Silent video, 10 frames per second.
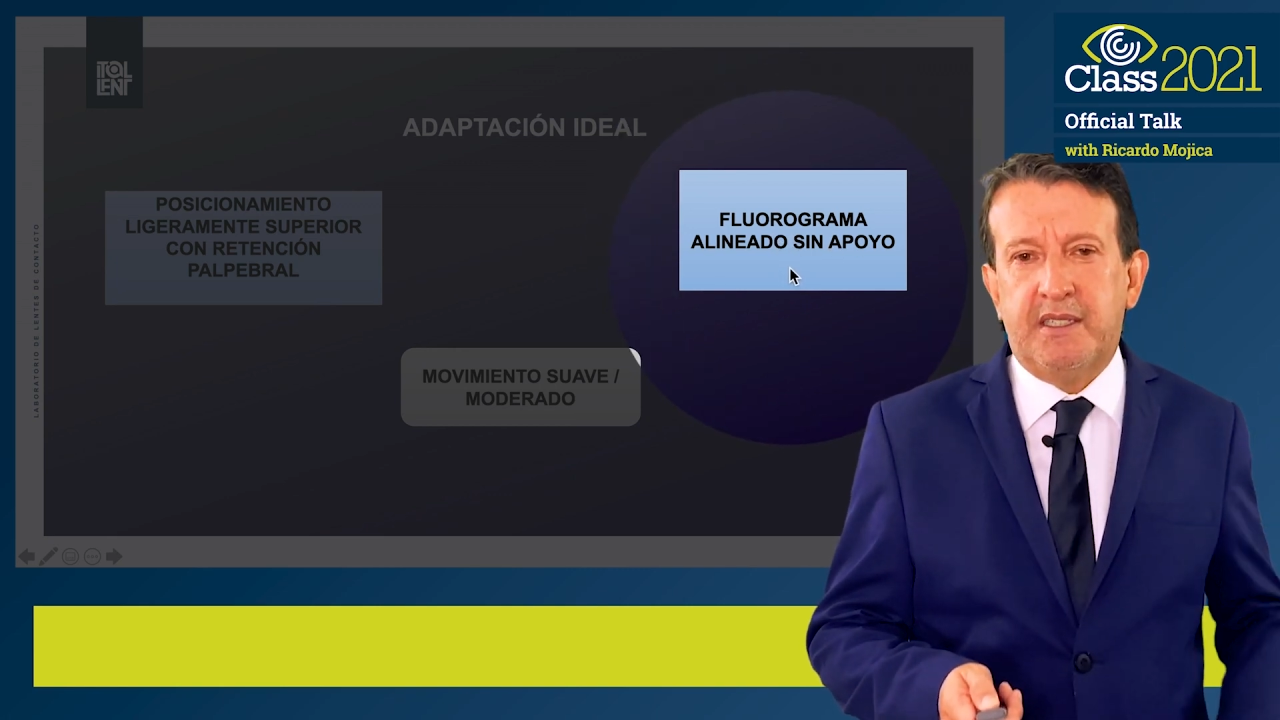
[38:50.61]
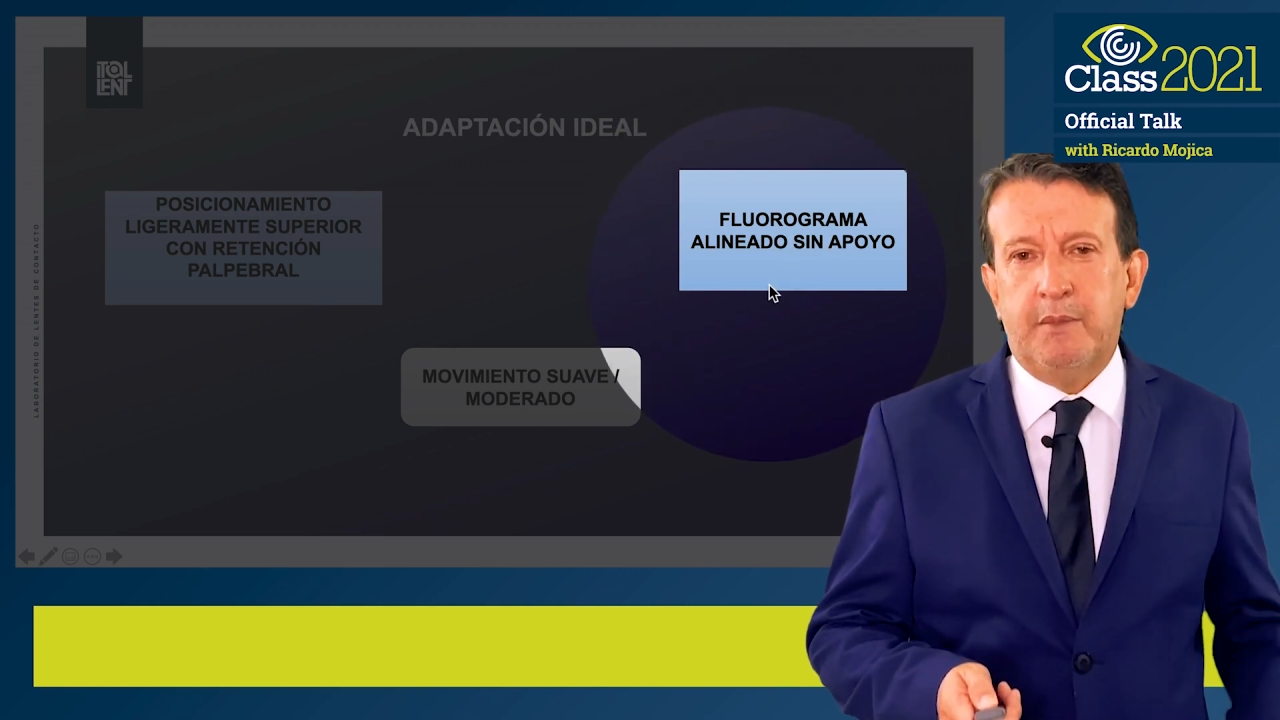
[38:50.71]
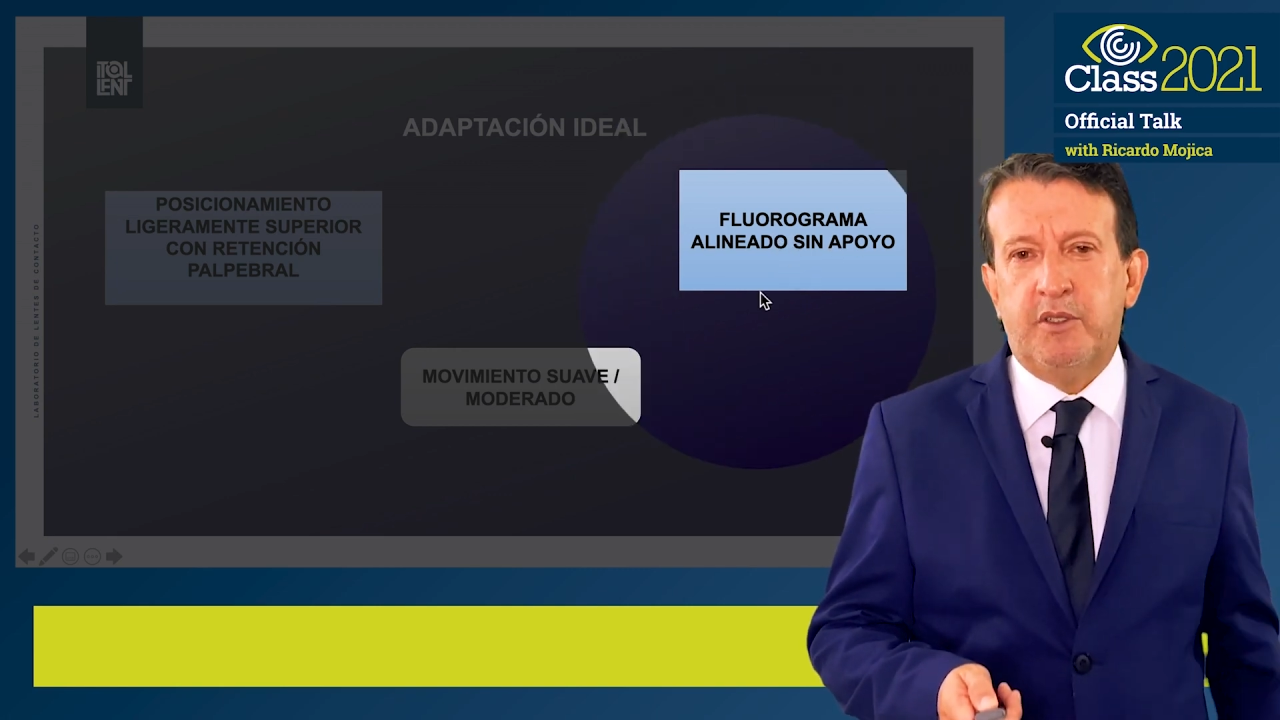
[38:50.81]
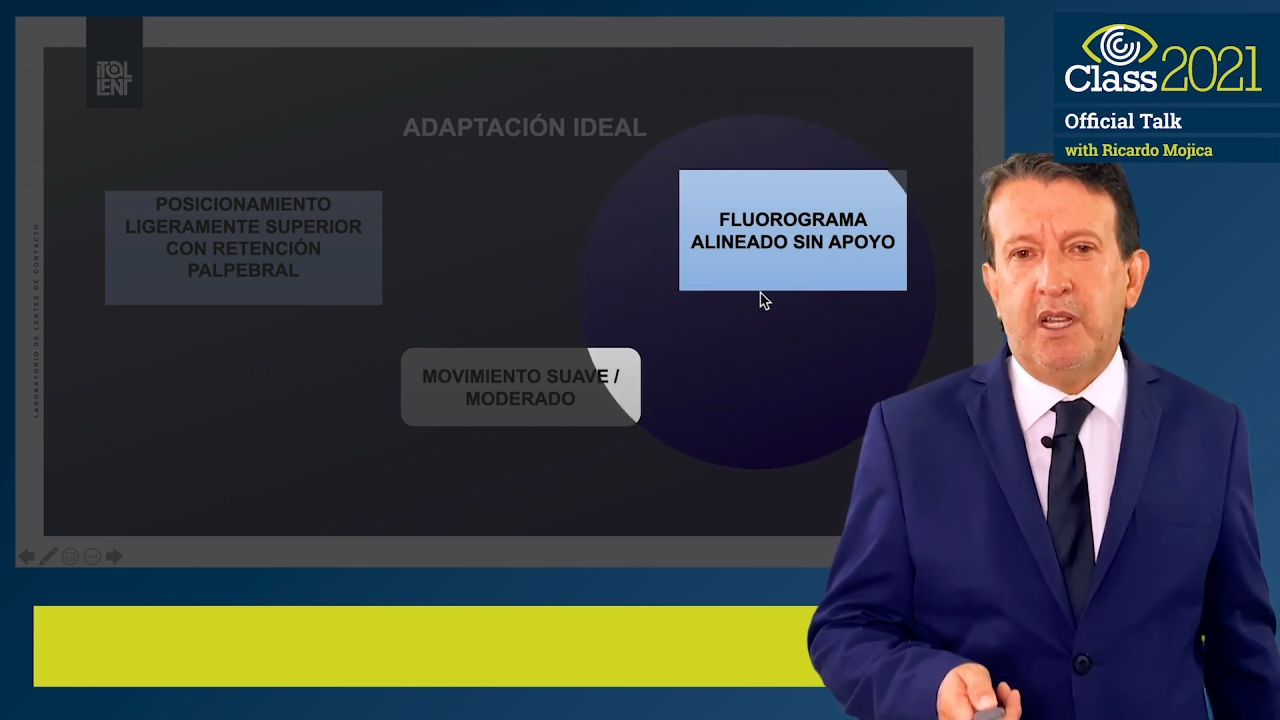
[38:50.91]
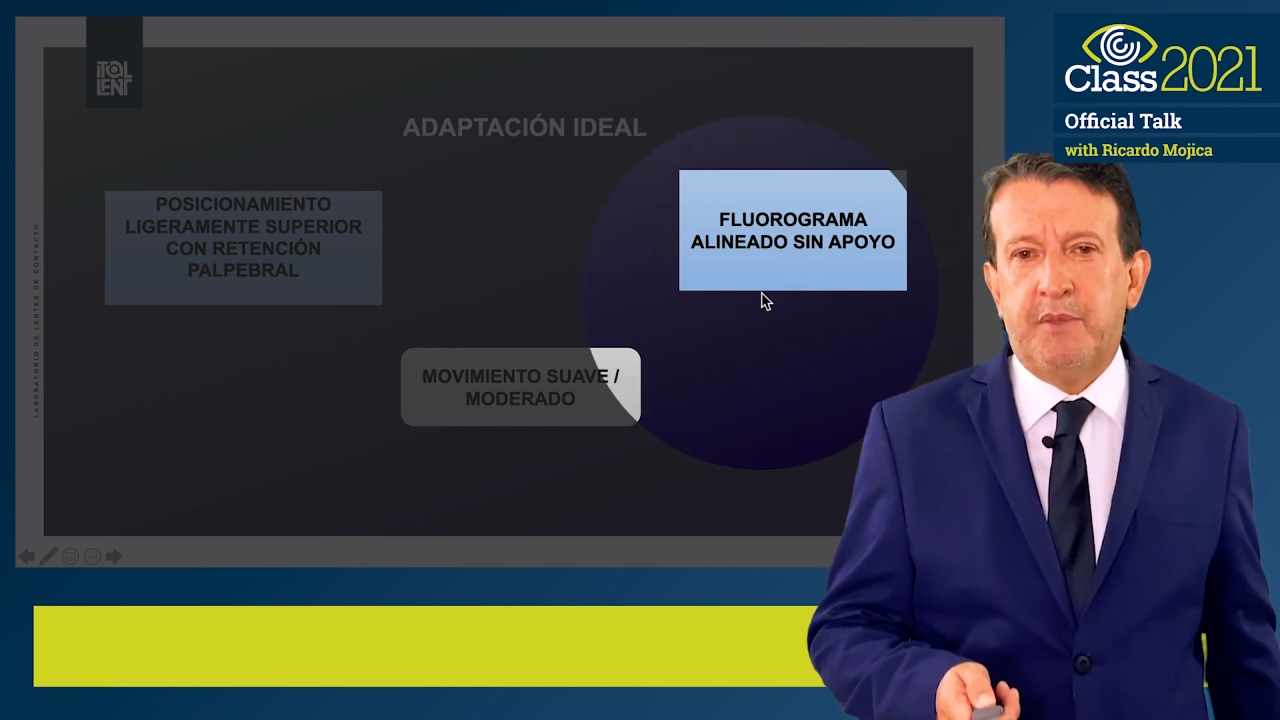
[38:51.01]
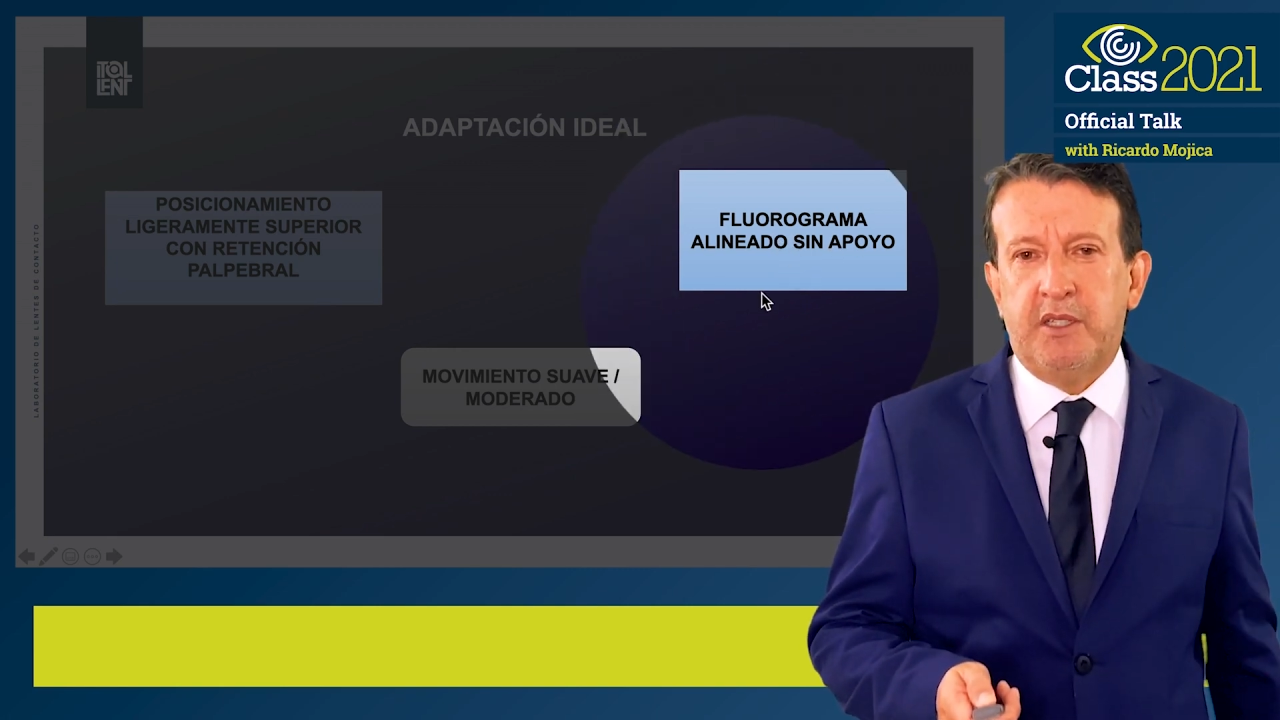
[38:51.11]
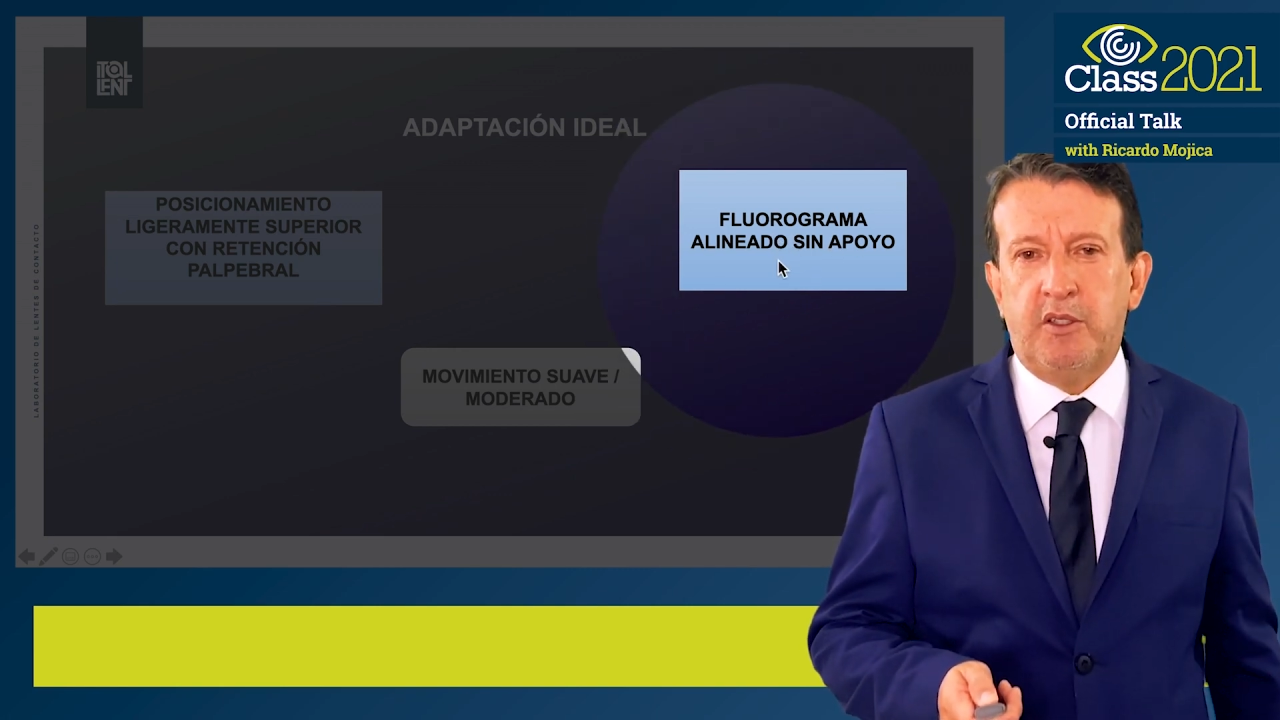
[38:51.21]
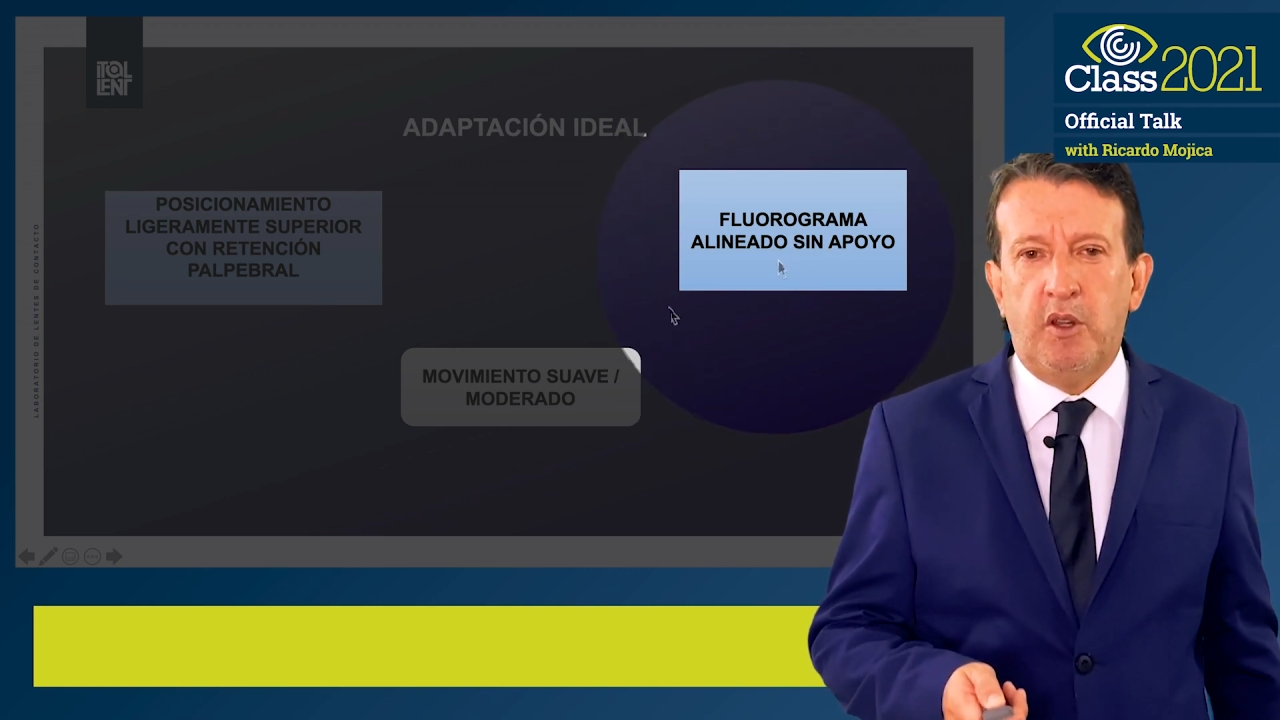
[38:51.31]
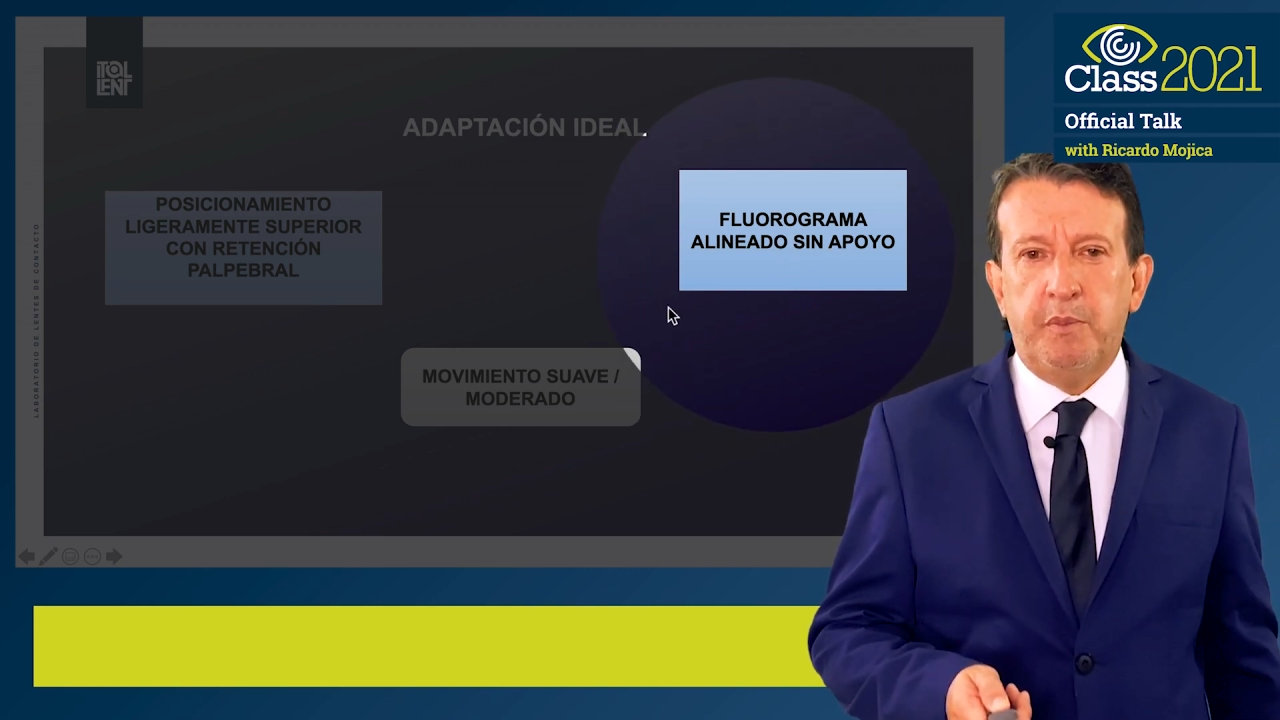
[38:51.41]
allows it,